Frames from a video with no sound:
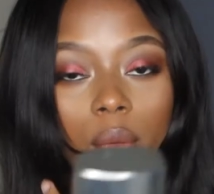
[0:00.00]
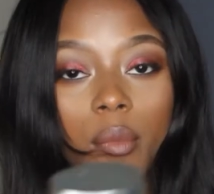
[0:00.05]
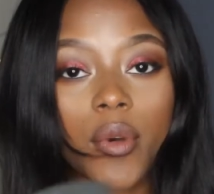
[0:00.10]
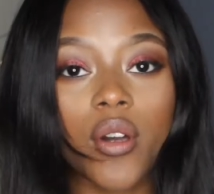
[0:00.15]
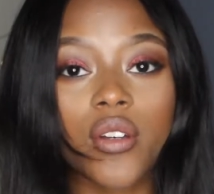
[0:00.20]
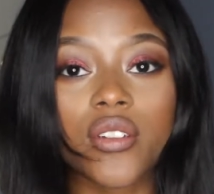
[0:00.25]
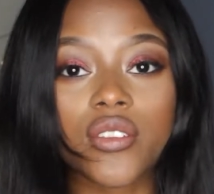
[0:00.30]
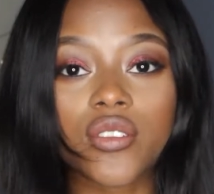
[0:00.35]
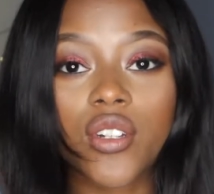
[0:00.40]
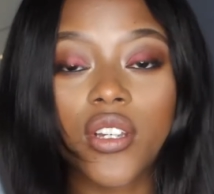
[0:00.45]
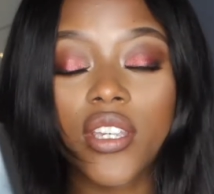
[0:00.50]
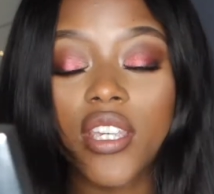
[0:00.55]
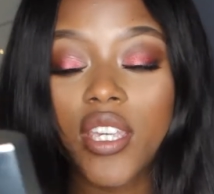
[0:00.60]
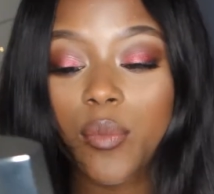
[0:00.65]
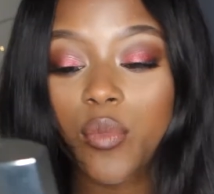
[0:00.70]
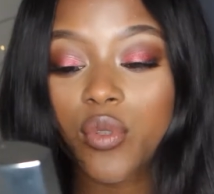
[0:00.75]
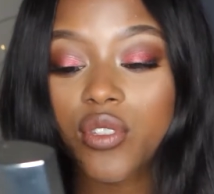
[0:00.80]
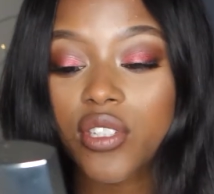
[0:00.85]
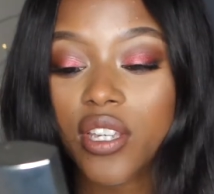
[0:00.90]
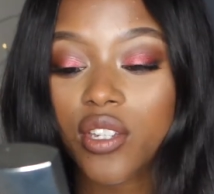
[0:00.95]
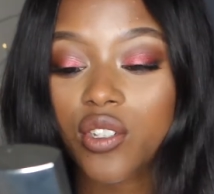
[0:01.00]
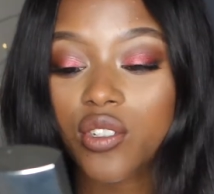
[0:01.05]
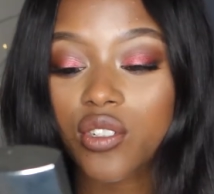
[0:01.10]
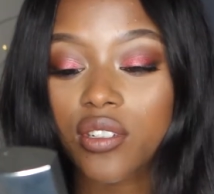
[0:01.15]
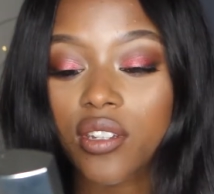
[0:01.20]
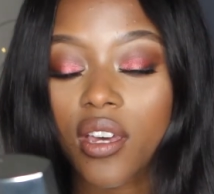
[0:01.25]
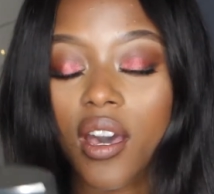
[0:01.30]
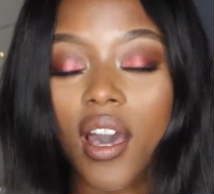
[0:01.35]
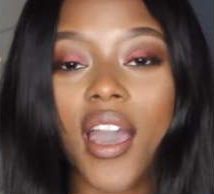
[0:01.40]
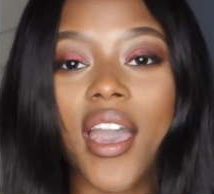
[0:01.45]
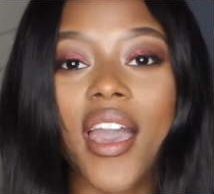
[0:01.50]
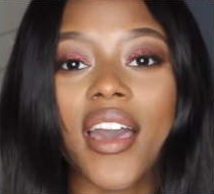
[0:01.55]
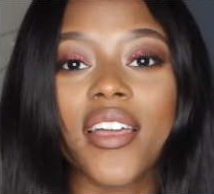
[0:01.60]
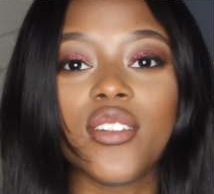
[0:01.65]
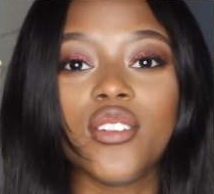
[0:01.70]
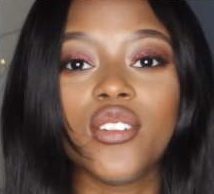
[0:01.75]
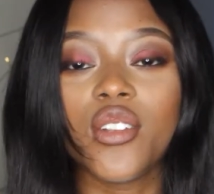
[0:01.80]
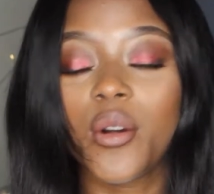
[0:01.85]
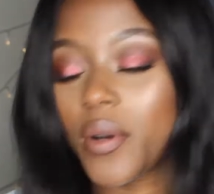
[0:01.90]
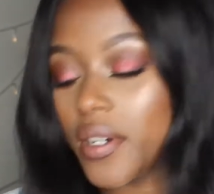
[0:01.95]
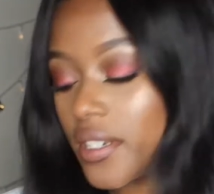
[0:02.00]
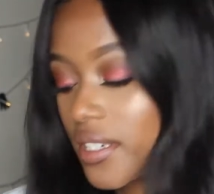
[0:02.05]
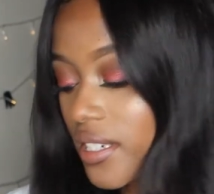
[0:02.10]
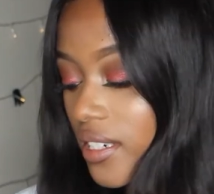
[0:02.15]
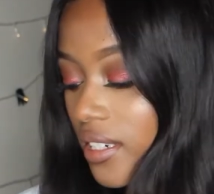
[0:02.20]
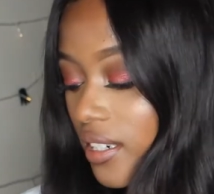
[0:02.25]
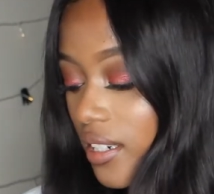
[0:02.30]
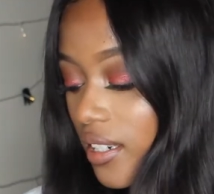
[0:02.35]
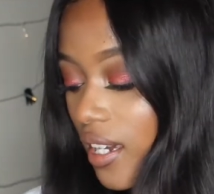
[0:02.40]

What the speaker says: Oh my god, it's got heat protection. I had no idea.